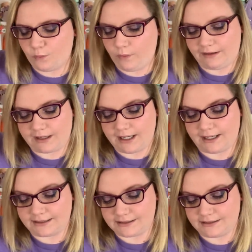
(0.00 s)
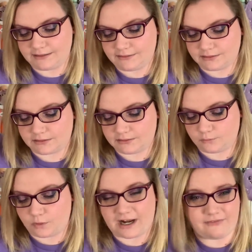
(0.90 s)
will cut
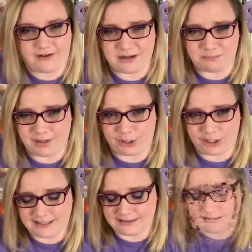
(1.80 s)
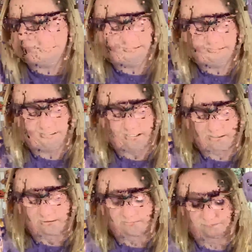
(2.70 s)
what I find bitterness in tea.